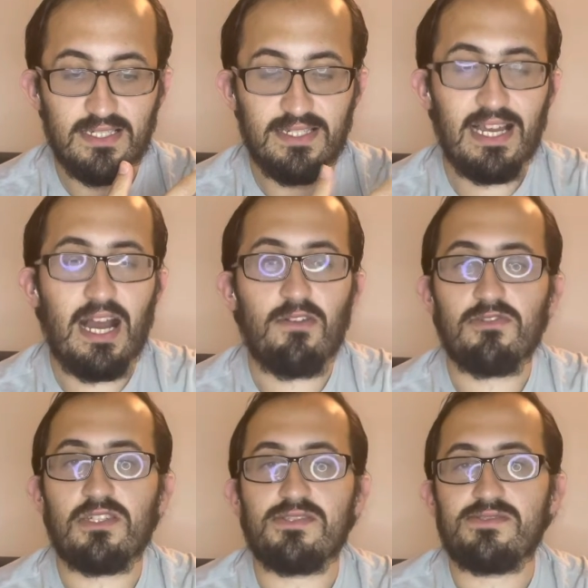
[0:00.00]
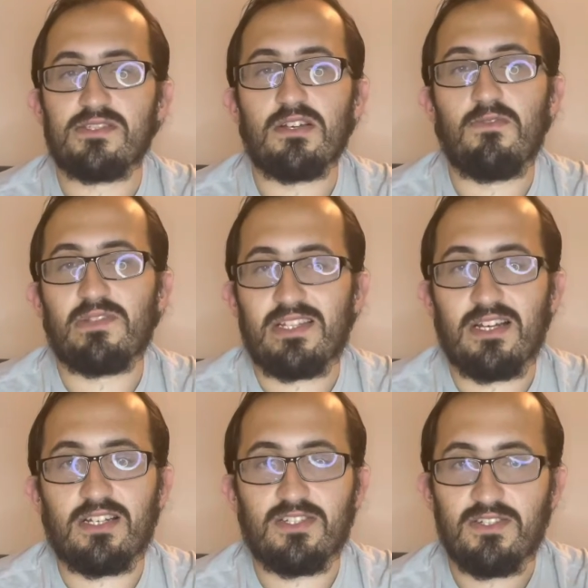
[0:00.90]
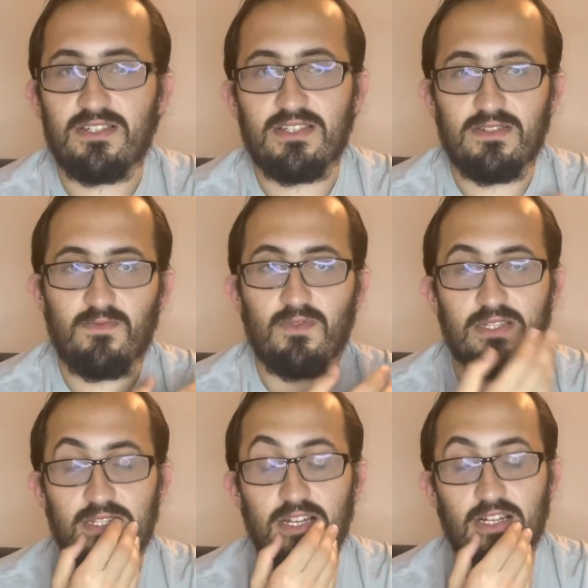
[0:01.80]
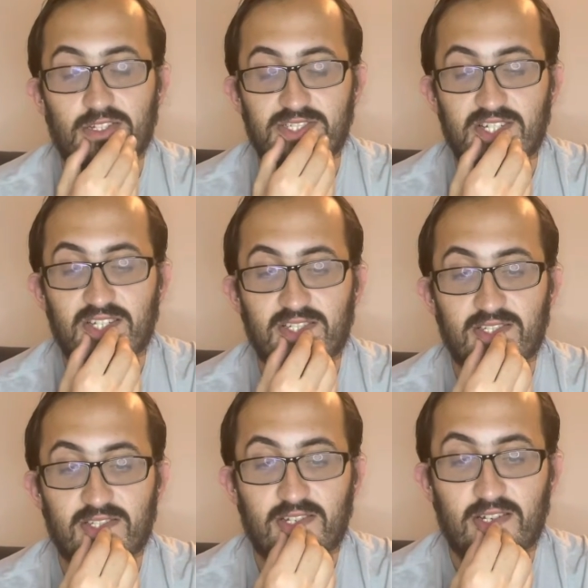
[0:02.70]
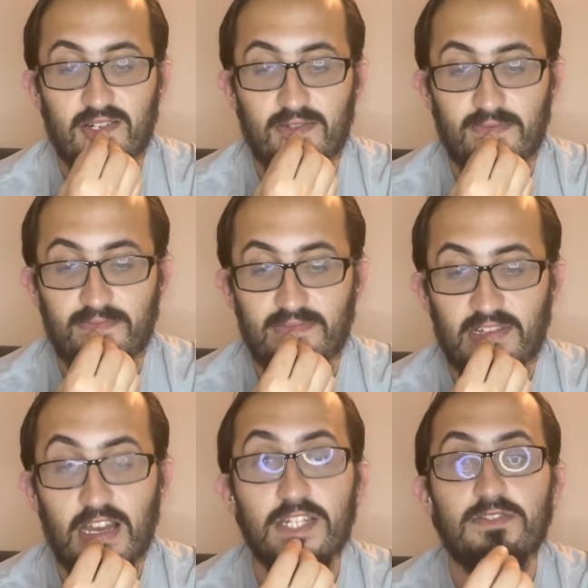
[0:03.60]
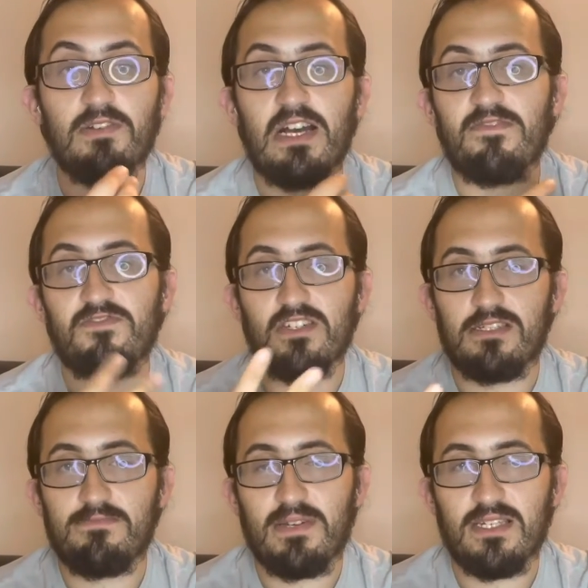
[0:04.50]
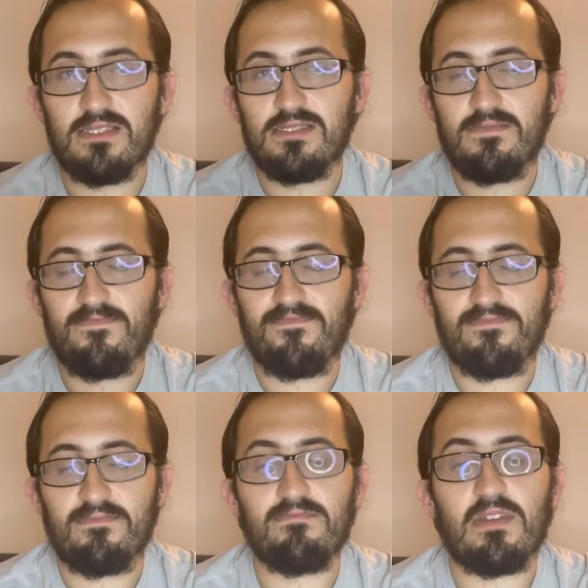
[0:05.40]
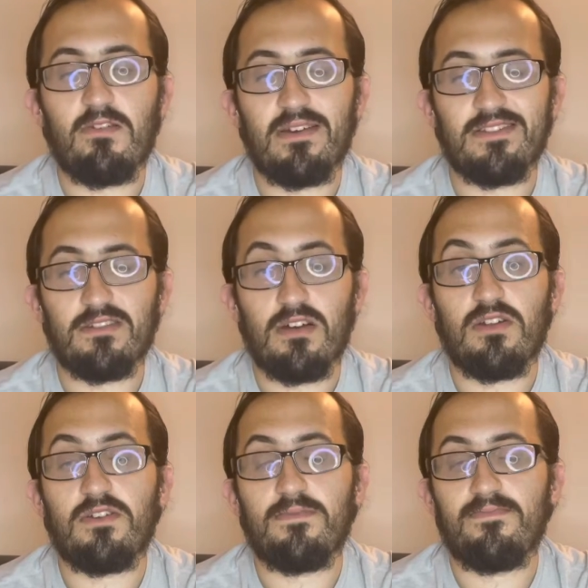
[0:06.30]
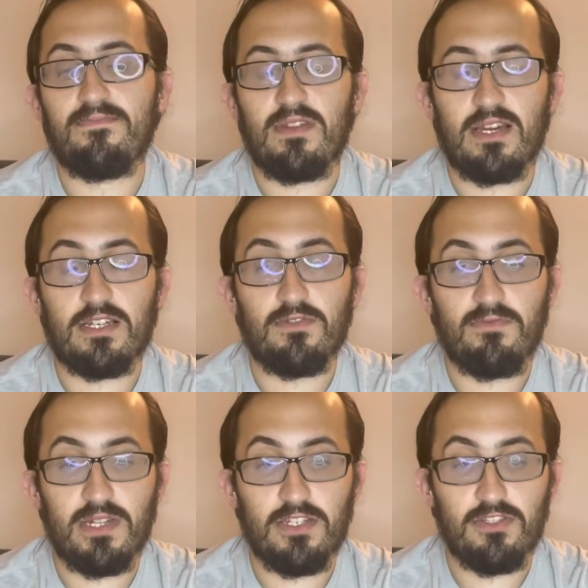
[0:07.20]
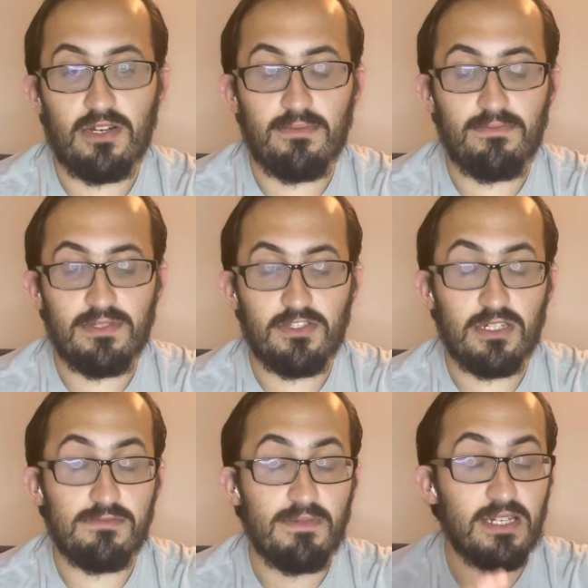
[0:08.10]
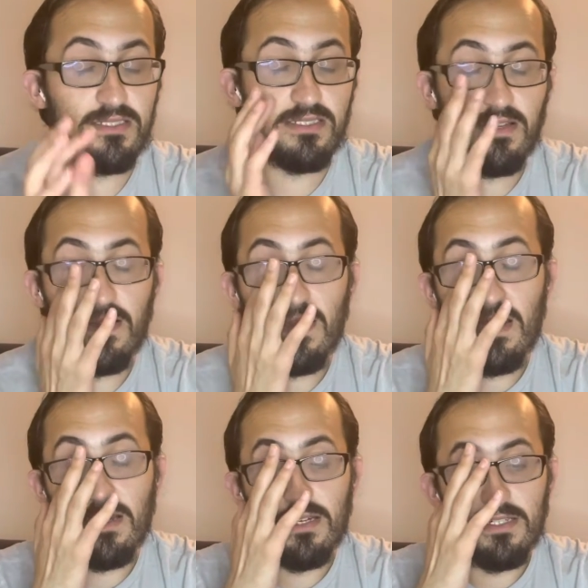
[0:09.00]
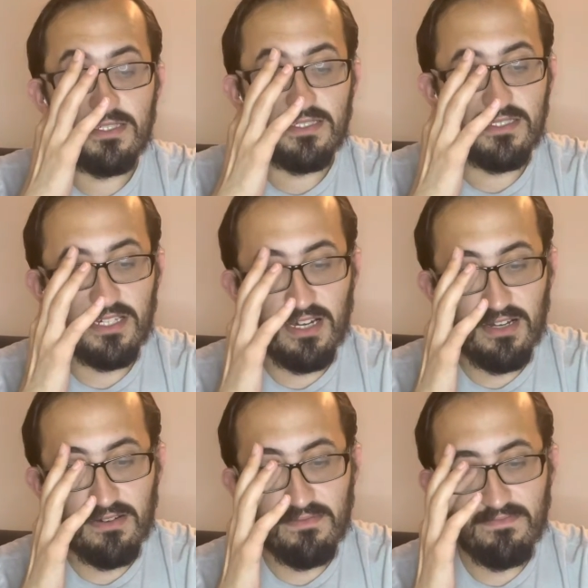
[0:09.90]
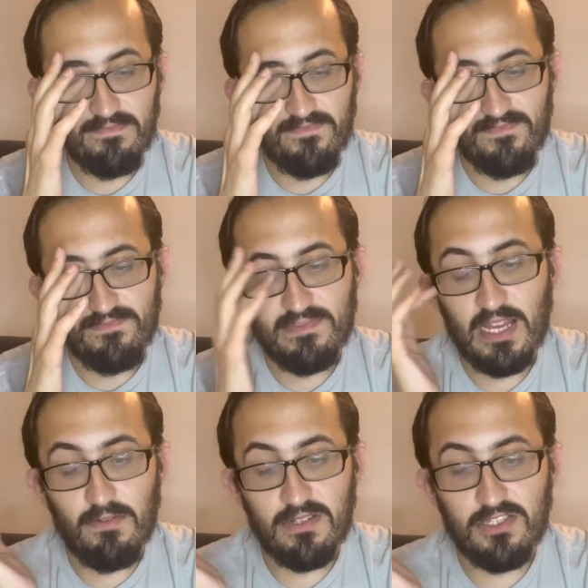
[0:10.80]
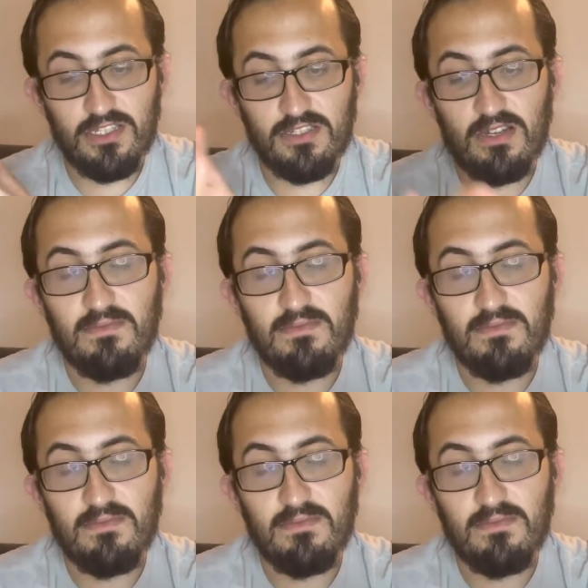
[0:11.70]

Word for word: yeah, I will just go with the doctor, what the doctor said. Um, I do have chest pains, that what I told her, like really sharp chest pains. So that was she told